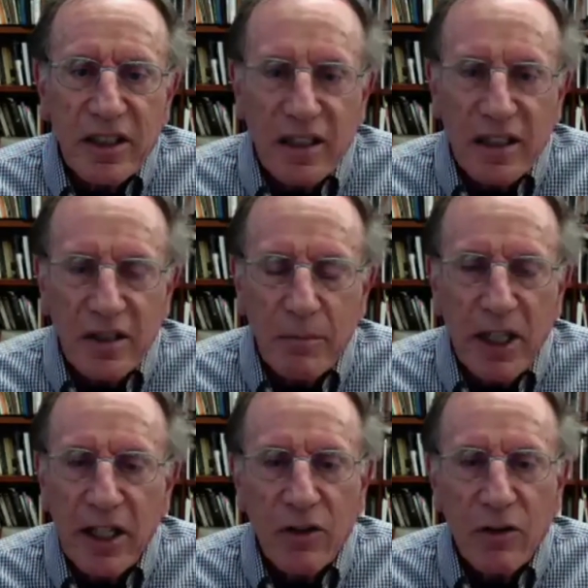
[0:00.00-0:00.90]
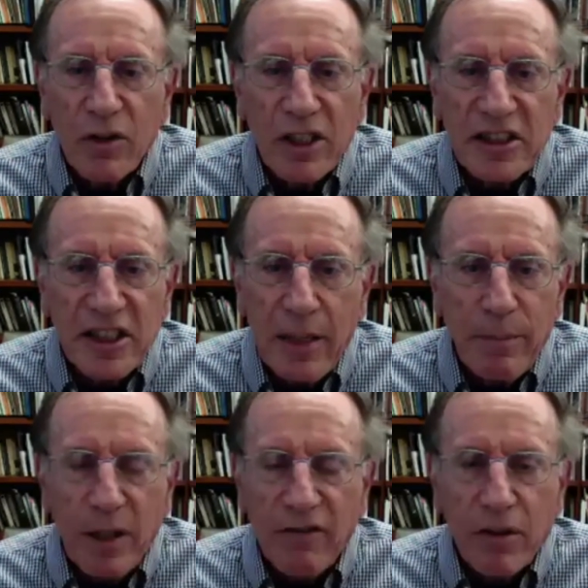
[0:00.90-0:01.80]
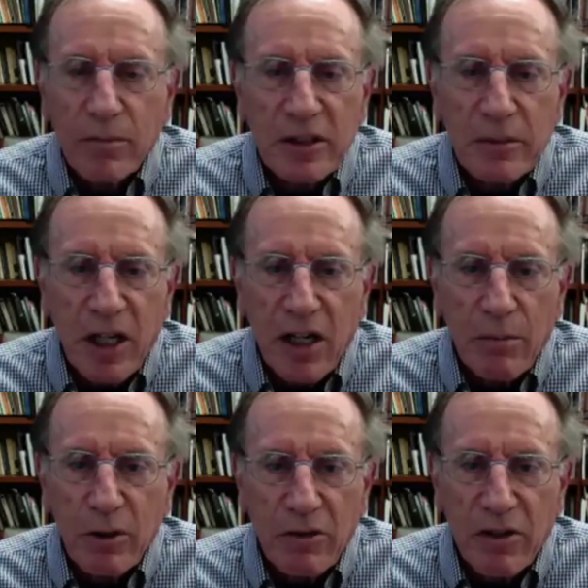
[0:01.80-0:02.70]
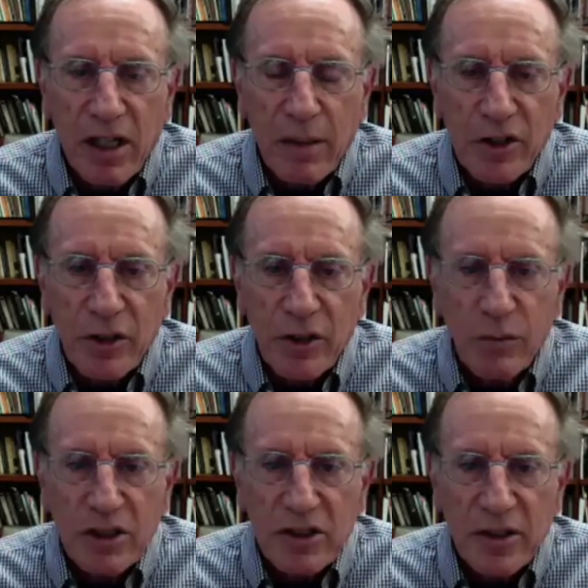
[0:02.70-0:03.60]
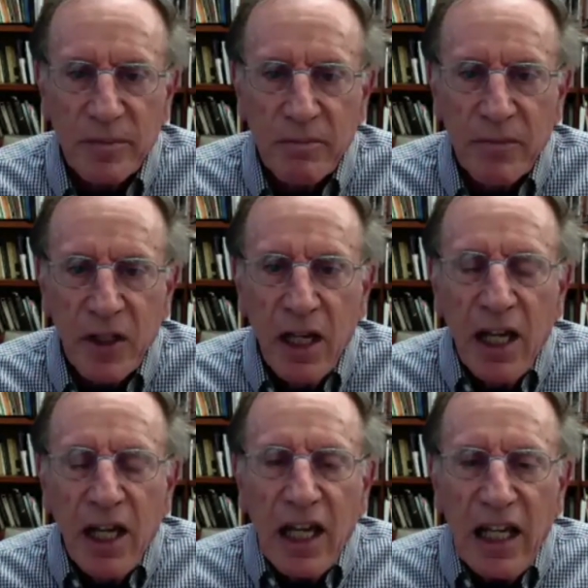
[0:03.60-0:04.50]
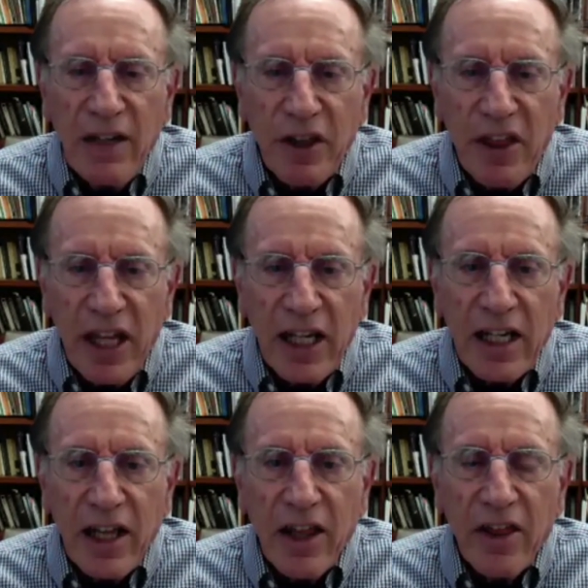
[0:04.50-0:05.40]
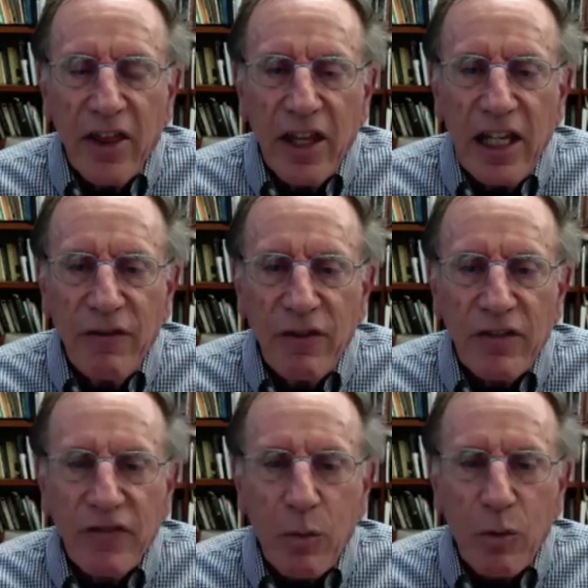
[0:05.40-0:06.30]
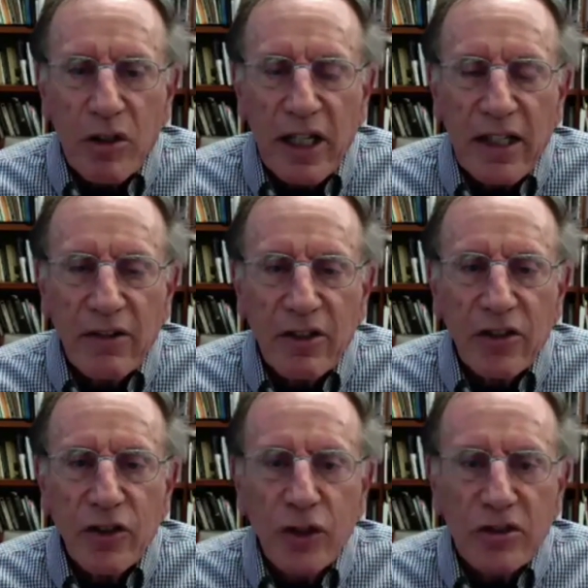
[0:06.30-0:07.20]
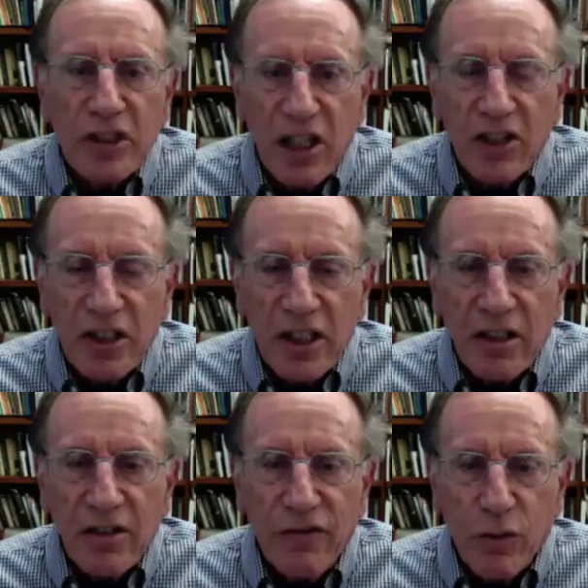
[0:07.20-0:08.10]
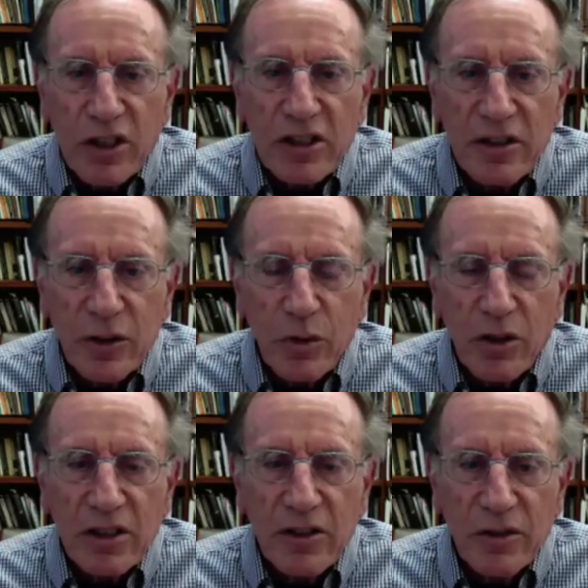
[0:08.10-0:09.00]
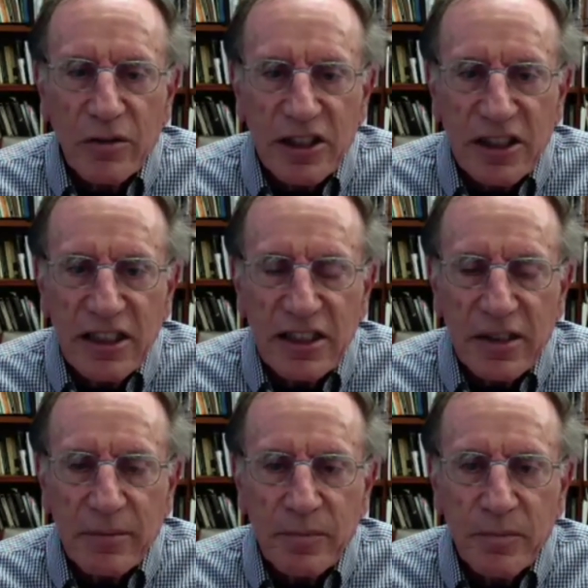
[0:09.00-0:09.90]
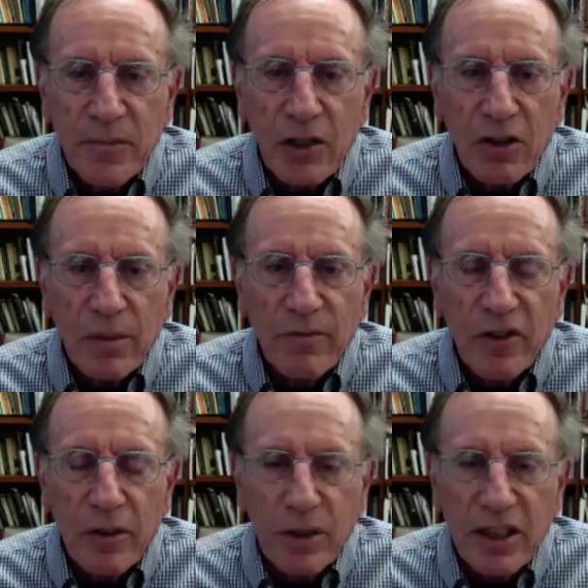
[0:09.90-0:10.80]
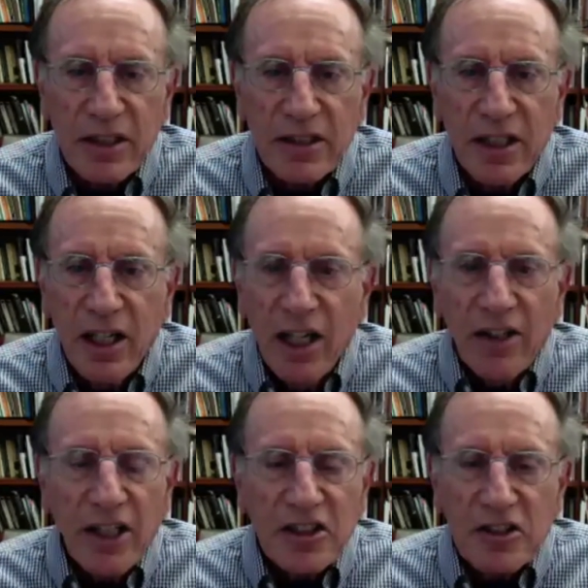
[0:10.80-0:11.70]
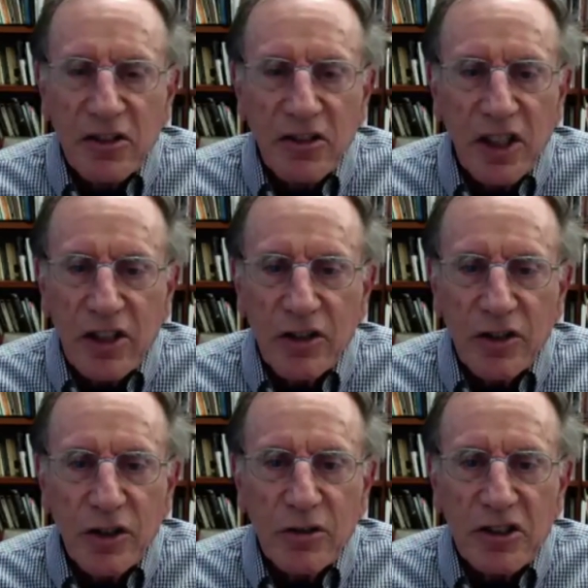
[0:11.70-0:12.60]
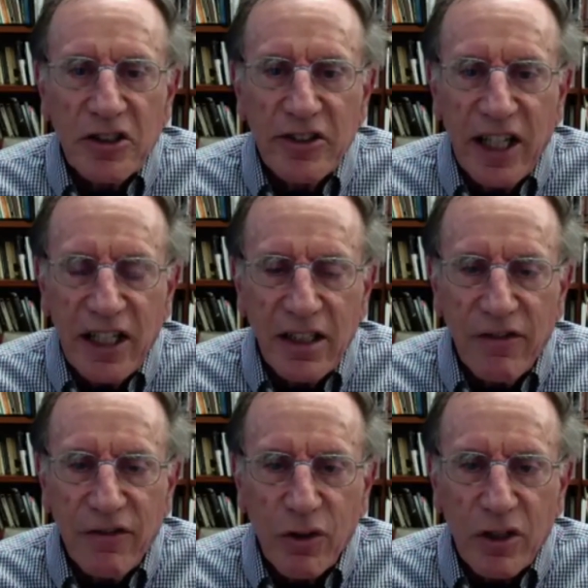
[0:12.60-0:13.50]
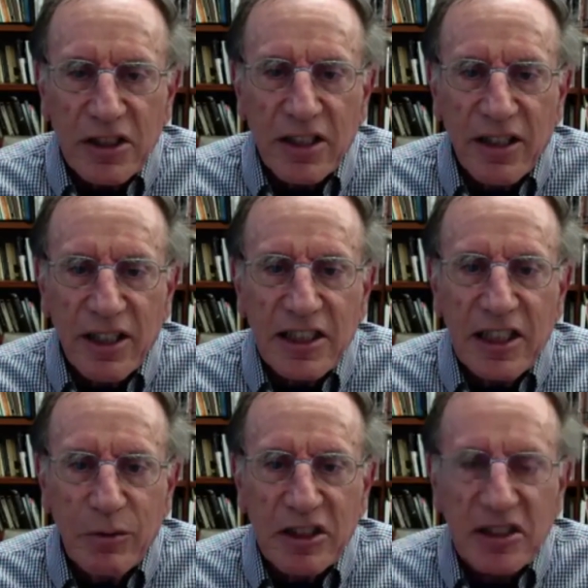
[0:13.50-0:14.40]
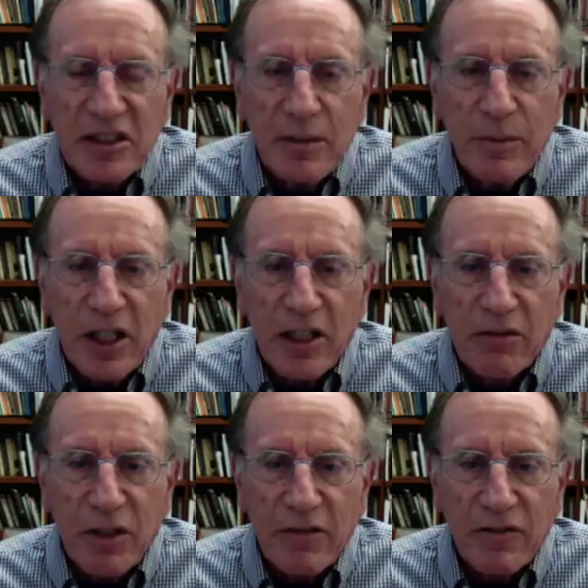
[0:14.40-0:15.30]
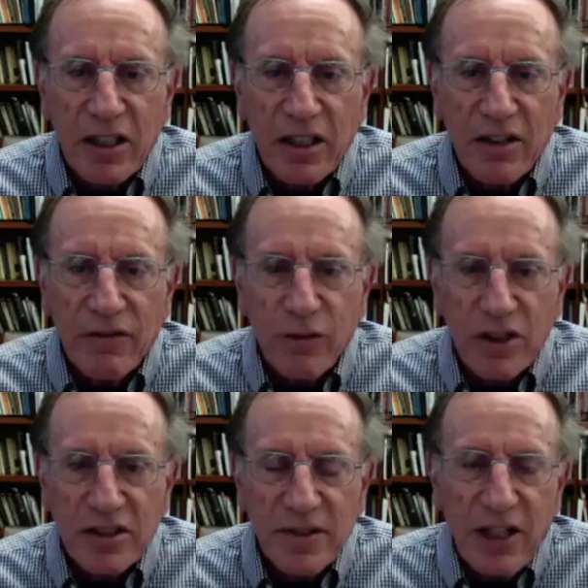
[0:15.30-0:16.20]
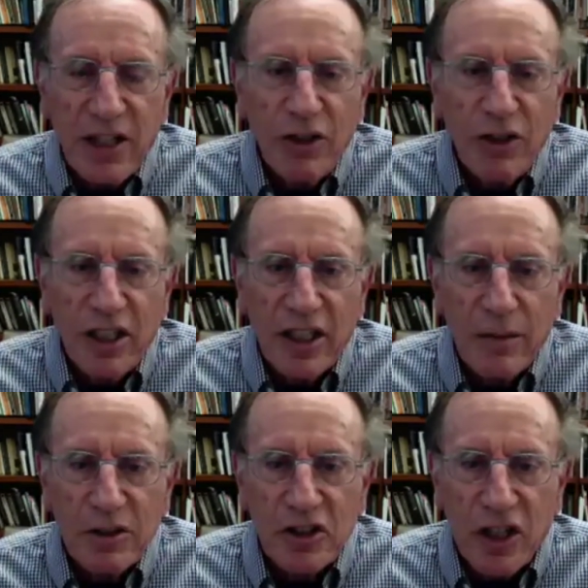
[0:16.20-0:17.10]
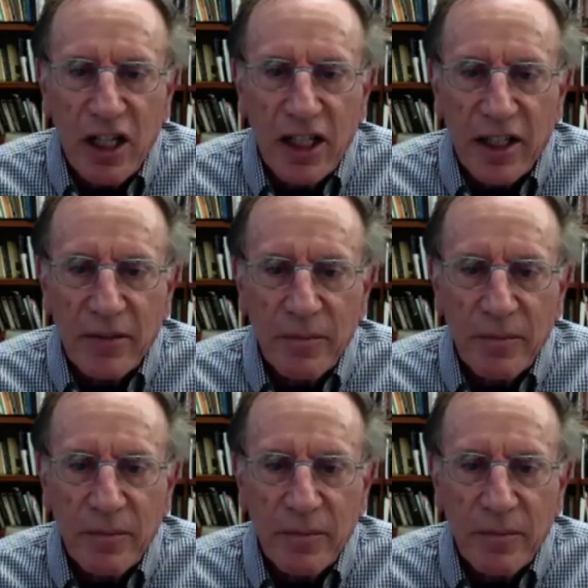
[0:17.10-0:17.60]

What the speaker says: committing or escaping from some horrible crime, which he wasn't. Even then, even if they were allowed to use a little force to seize him and hold him for the police, they certainly couldn't use deadly force unless he was exhibiting a threat of deadly force. How could he? He was jogging.